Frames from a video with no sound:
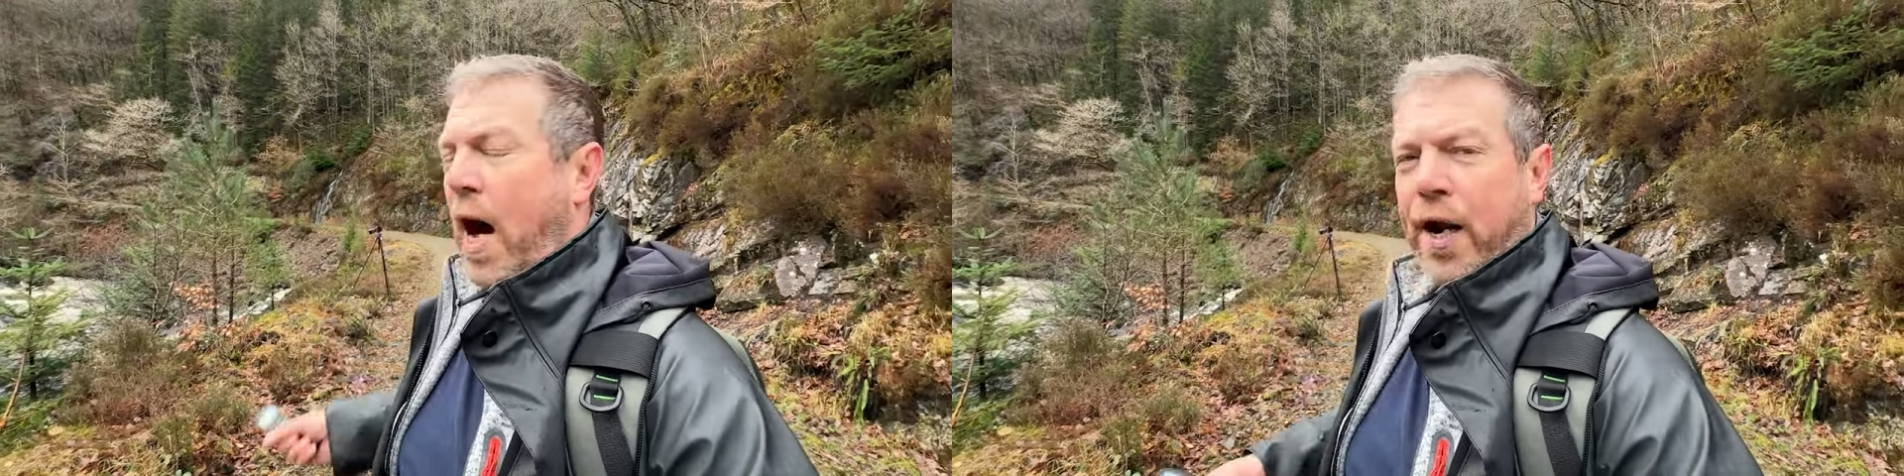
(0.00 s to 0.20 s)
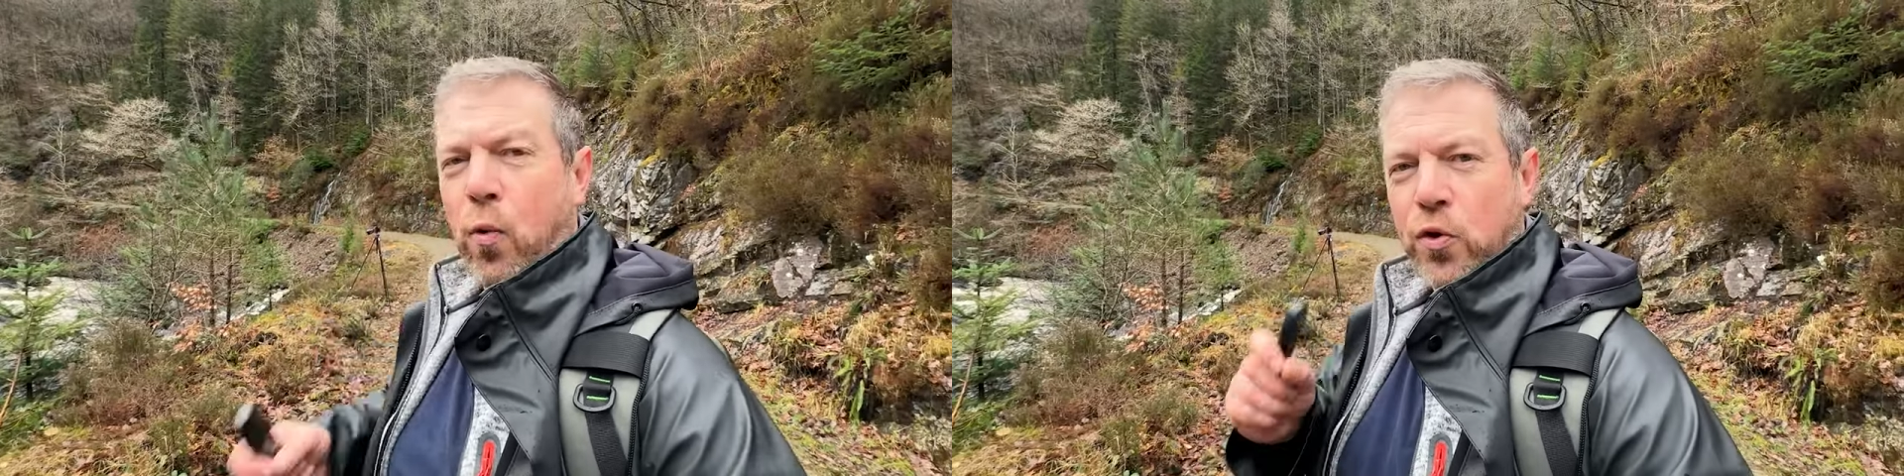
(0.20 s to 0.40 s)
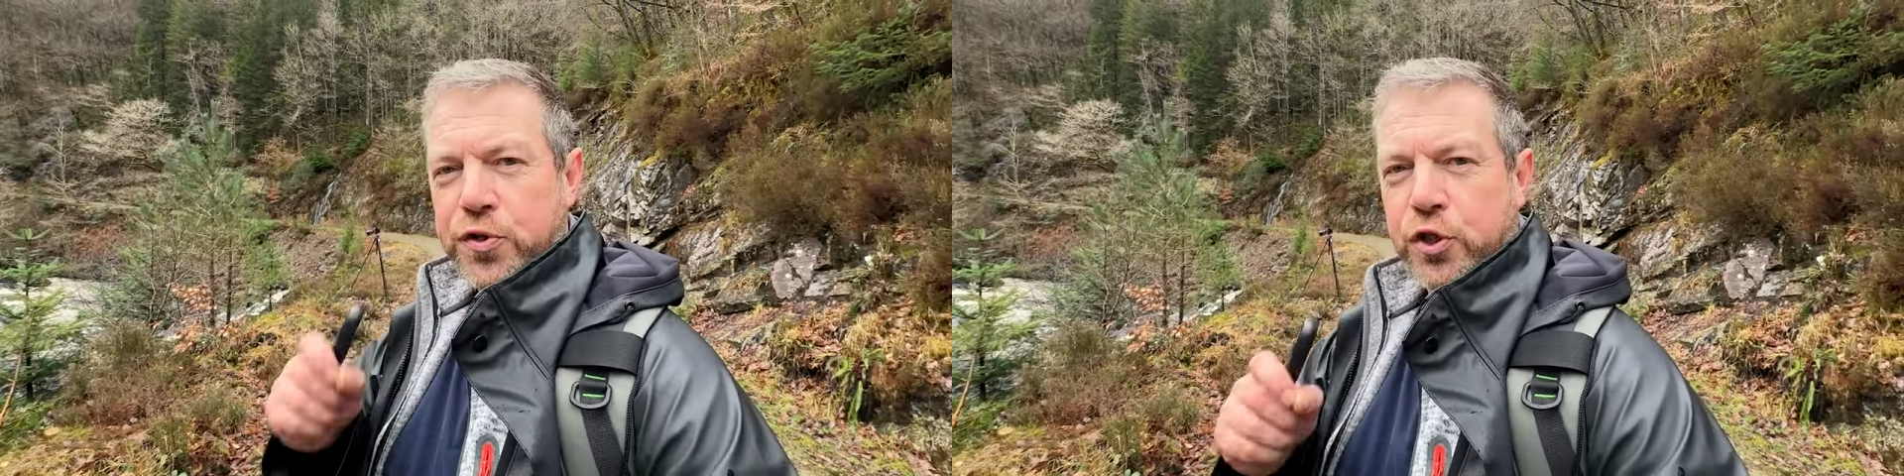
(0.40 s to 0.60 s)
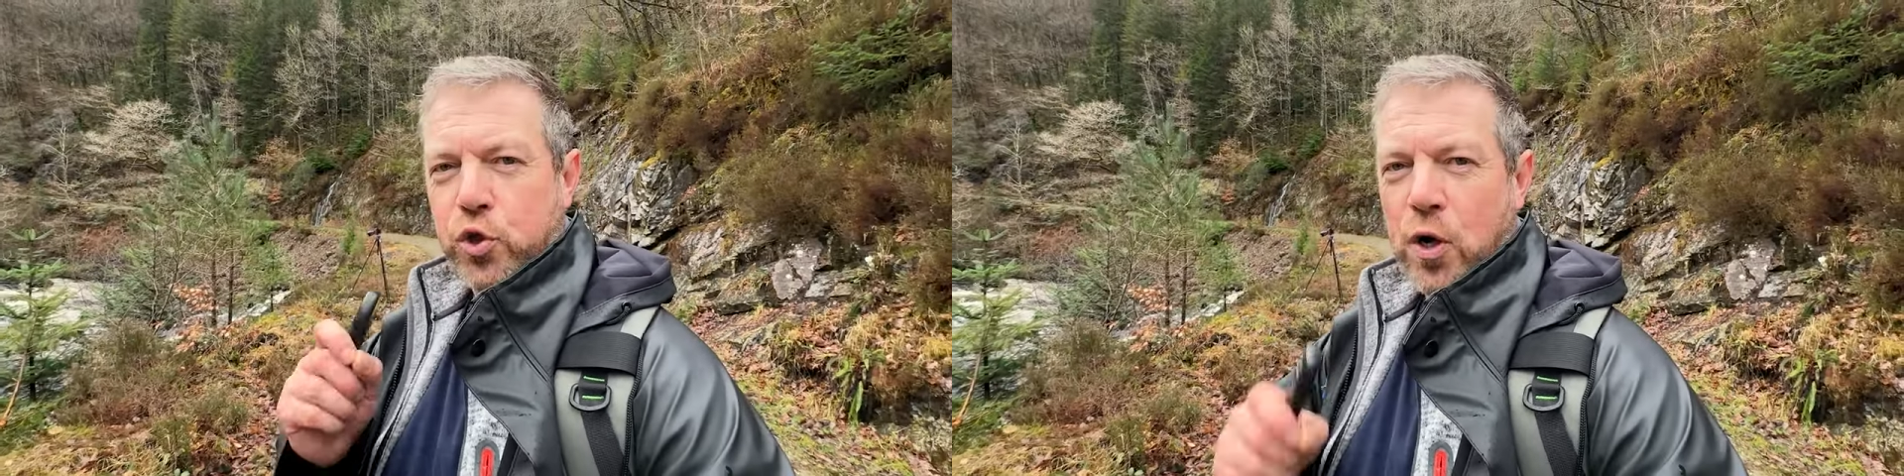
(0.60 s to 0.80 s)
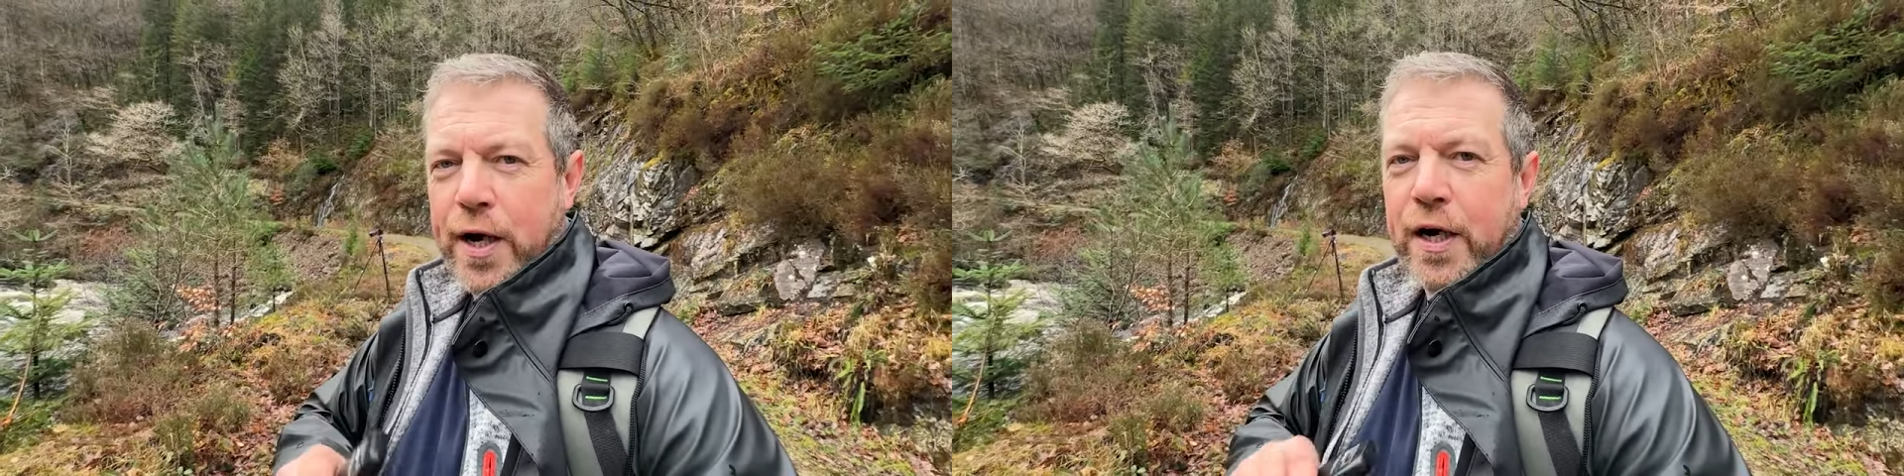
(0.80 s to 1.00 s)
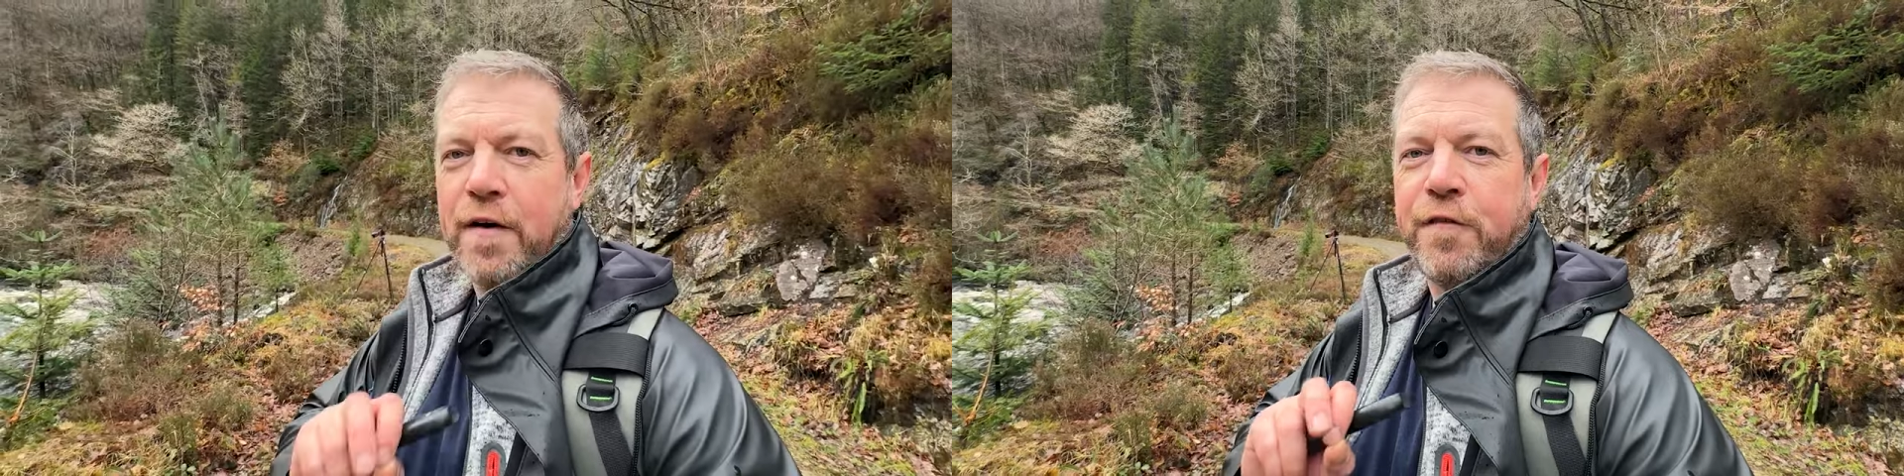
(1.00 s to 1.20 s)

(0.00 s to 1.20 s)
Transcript: and I want to try and